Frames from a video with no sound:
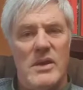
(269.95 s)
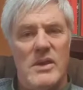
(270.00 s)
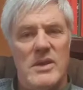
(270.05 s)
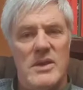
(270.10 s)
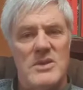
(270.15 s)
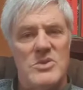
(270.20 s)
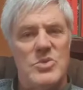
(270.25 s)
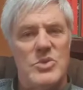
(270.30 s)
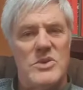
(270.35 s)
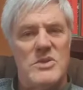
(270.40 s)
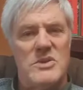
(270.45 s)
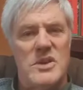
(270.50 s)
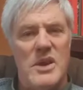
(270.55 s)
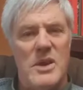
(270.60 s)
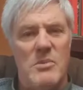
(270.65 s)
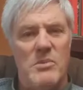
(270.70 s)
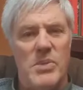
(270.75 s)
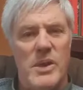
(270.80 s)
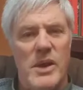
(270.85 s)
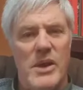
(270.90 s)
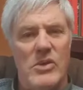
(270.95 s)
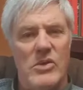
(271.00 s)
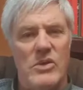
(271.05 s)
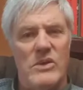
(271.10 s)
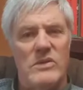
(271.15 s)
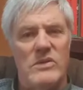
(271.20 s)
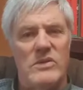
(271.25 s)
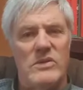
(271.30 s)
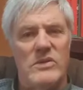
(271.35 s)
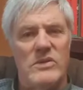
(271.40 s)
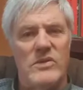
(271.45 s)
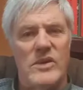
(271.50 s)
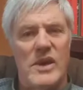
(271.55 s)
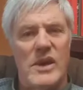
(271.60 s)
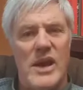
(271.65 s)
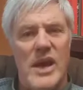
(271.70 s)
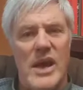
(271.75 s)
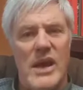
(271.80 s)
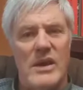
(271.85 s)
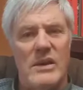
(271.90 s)
This was the appearance of the
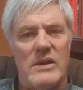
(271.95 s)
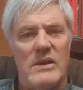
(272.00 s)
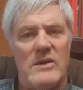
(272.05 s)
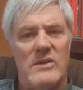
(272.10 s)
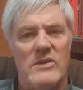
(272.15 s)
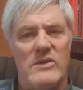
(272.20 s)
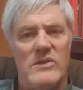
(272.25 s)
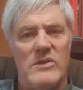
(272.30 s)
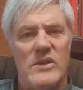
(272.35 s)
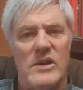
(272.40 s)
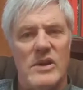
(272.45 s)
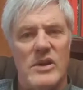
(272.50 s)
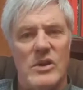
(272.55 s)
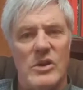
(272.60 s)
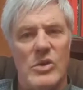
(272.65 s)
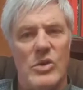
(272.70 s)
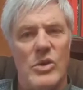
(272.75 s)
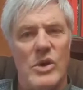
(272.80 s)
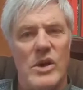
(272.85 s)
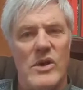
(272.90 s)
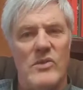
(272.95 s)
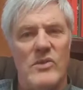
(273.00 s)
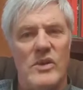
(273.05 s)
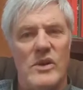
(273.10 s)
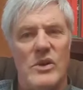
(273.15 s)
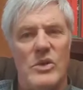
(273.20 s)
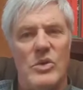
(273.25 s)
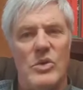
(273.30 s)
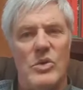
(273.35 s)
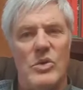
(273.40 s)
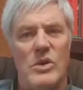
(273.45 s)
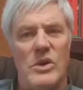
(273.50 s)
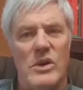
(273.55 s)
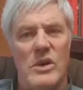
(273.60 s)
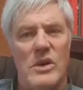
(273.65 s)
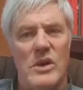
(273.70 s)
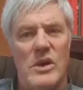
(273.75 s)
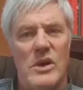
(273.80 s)
likeness of the glory of the Lord.